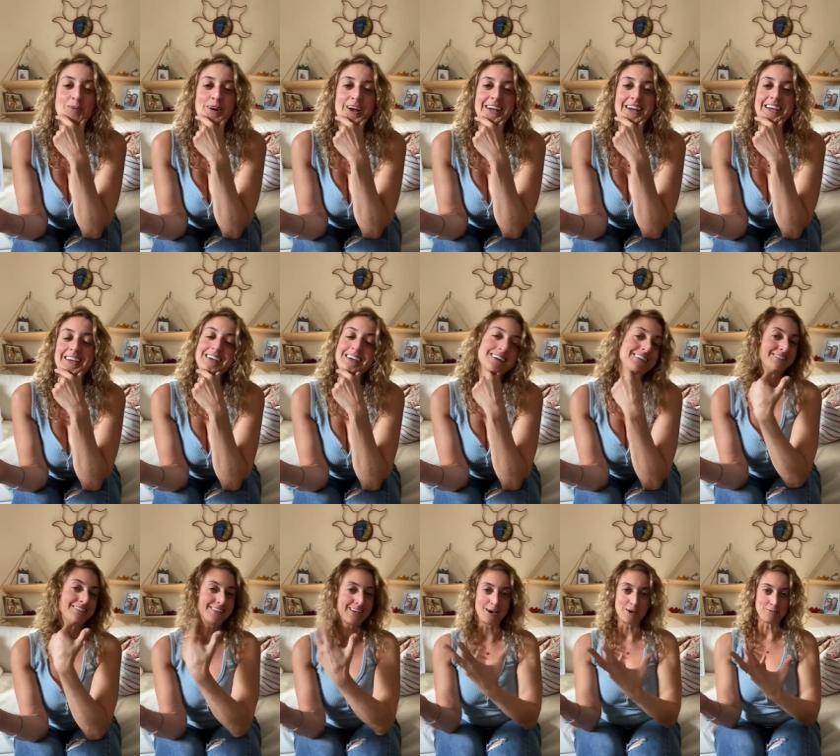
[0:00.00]
Right?
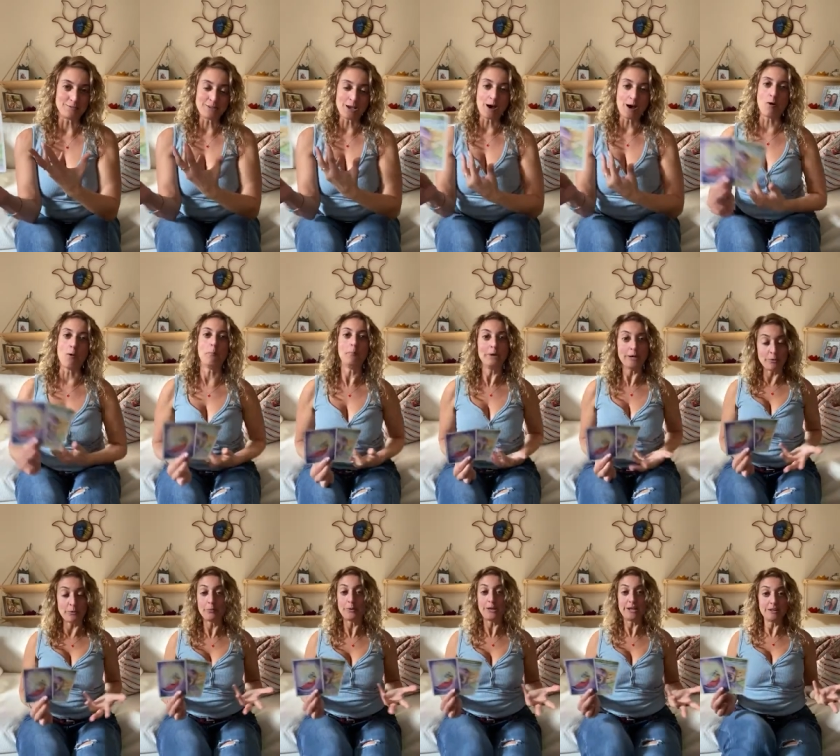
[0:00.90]
That, no,
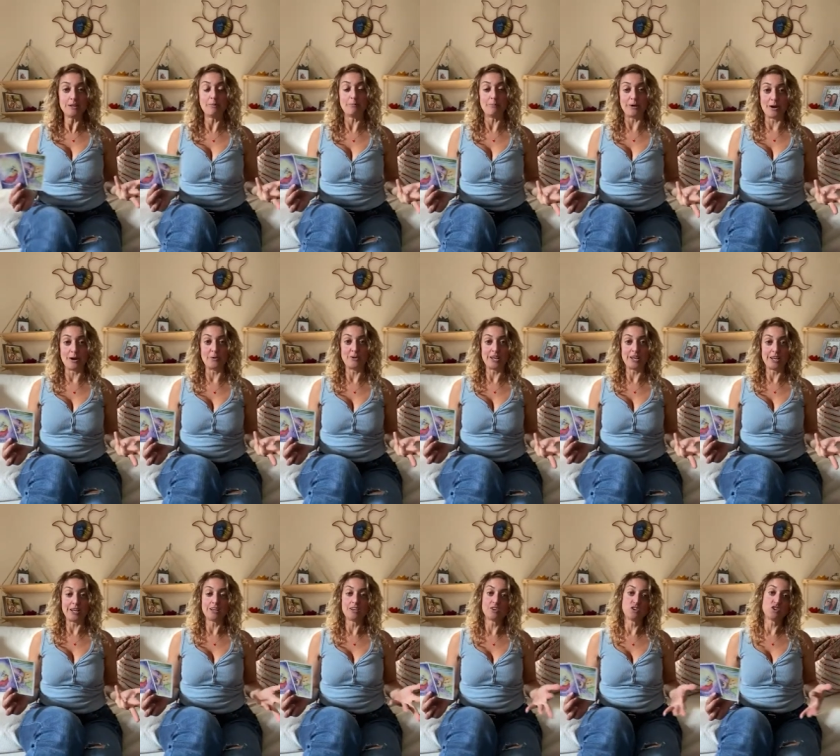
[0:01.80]
be real about
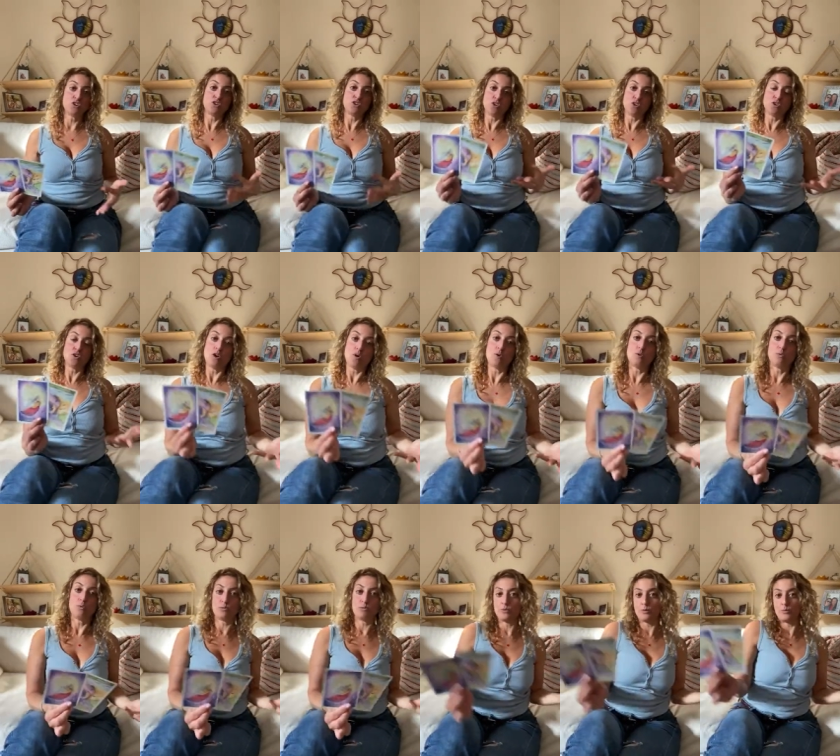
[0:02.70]
it. You
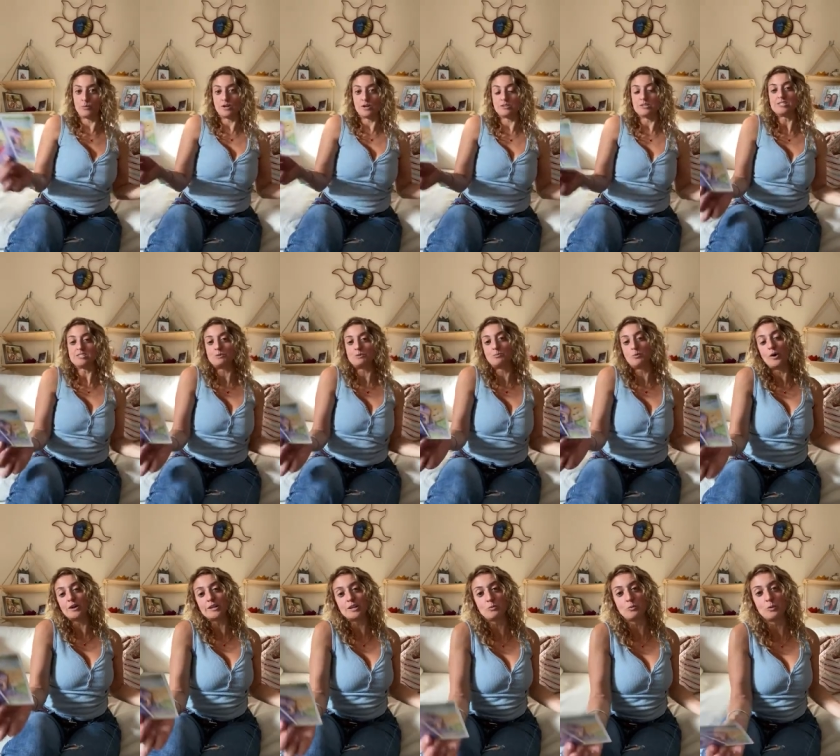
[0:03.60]
know, we're
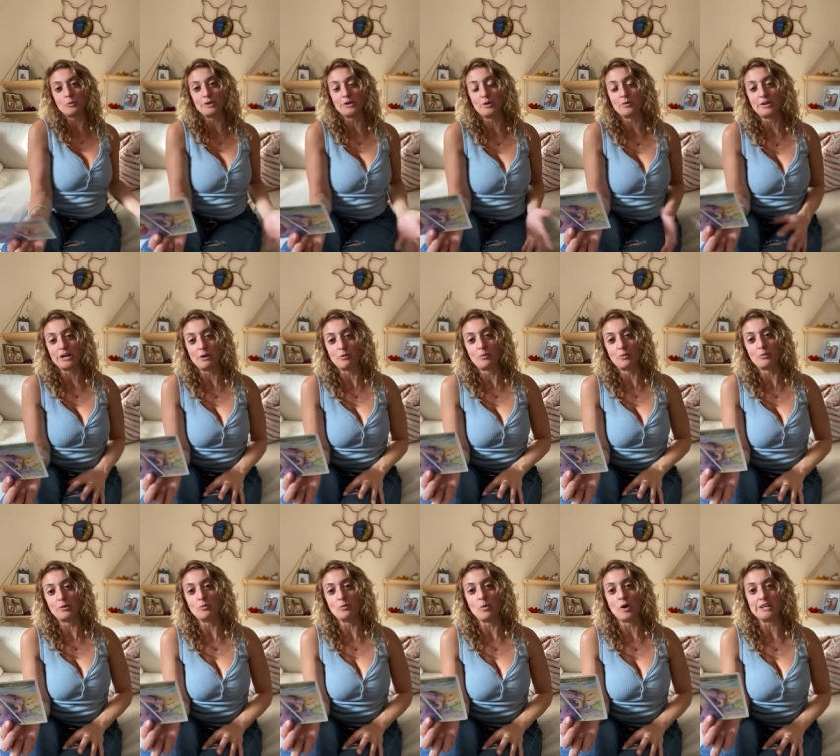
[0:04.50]
disappointed when we don't get
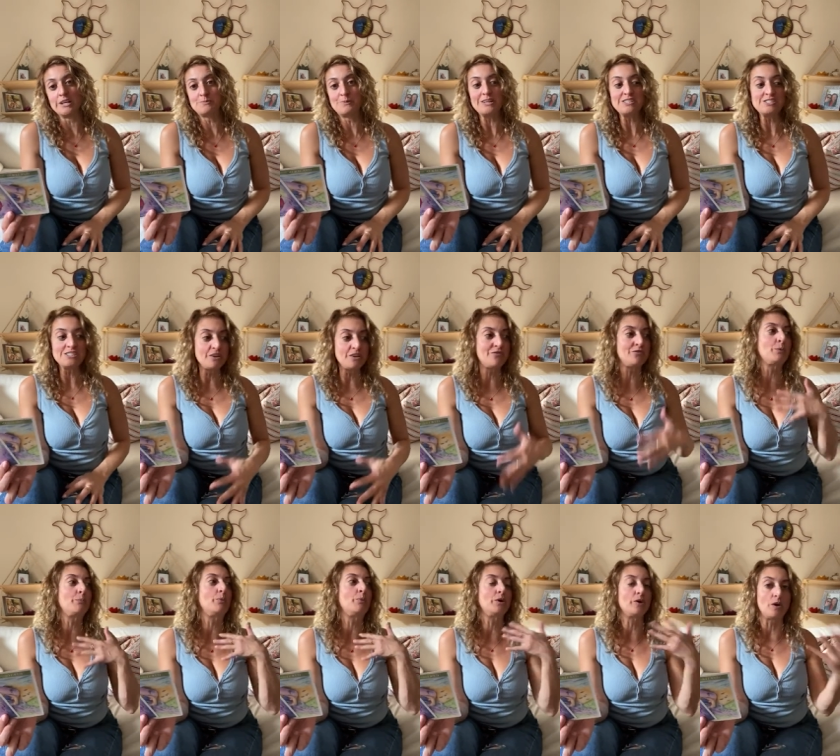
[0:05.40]
what we want. Especially if
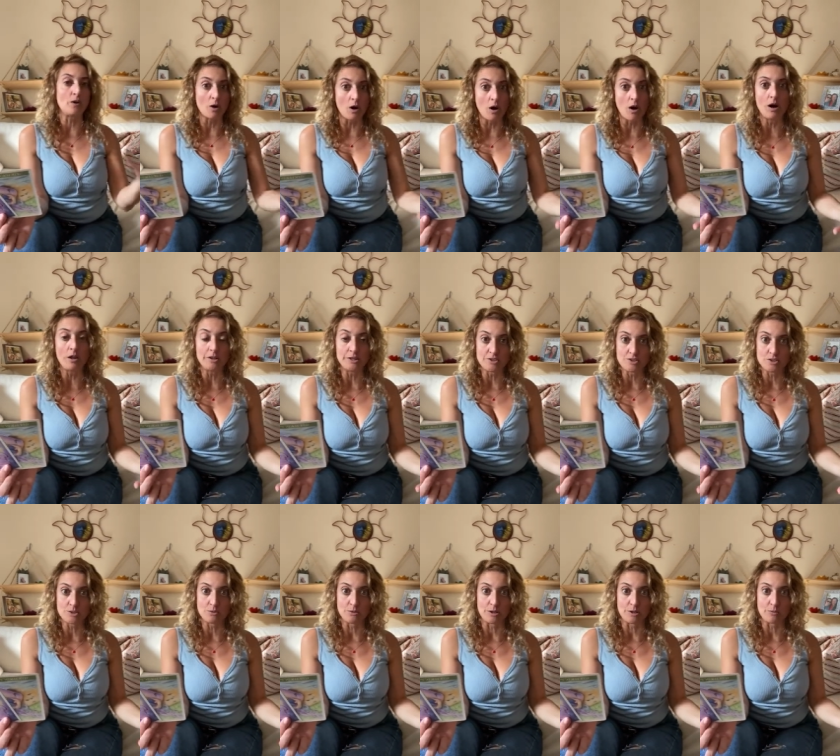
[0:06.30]
we put our all
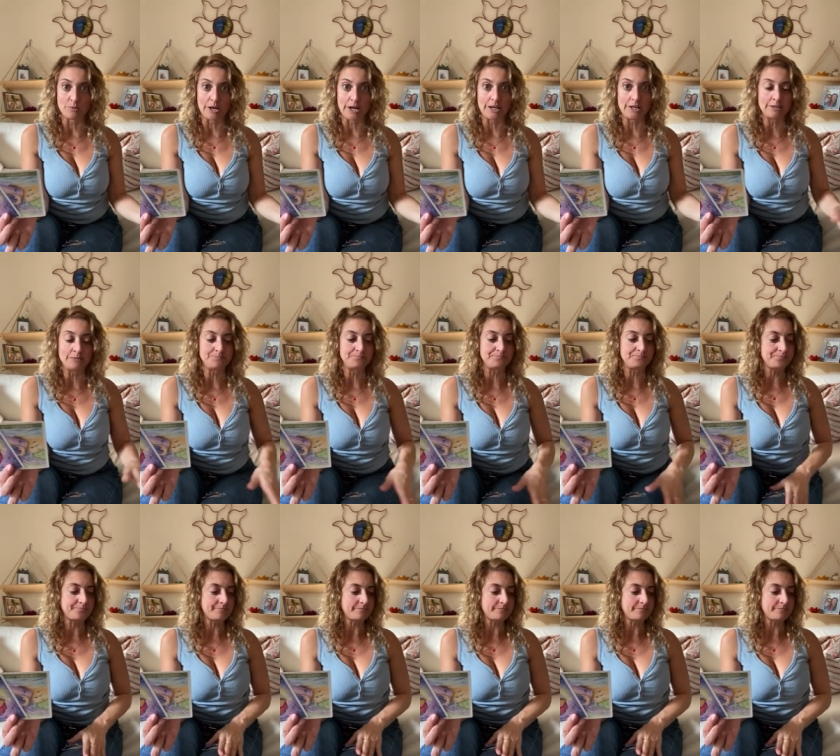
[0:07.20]
into it, right?